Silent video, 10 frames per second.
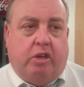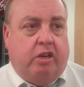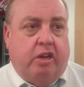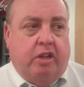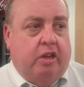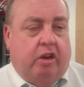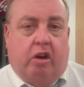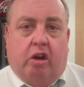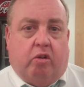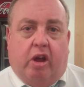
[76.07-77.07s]
And
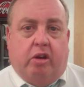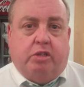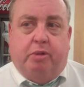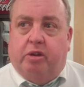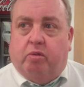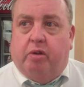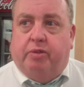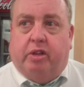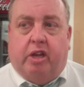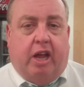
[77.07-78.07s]
our crowd has been
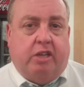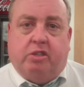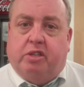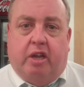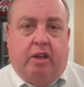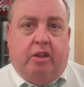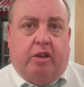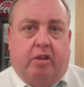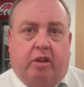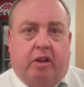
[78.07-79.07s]
terrific. The guys will tell you
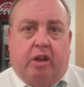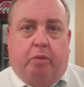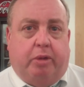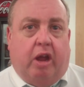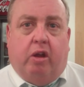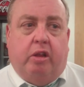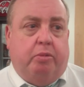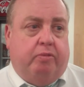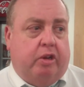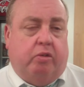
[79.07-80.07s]
that it helped carry
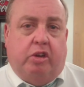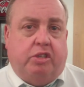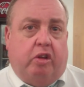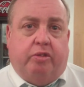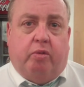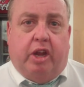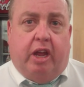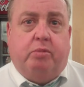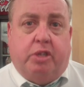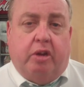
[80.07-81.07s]
them to victories in all 3
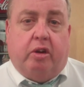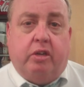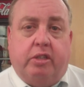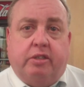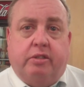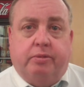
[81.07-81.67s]
games here.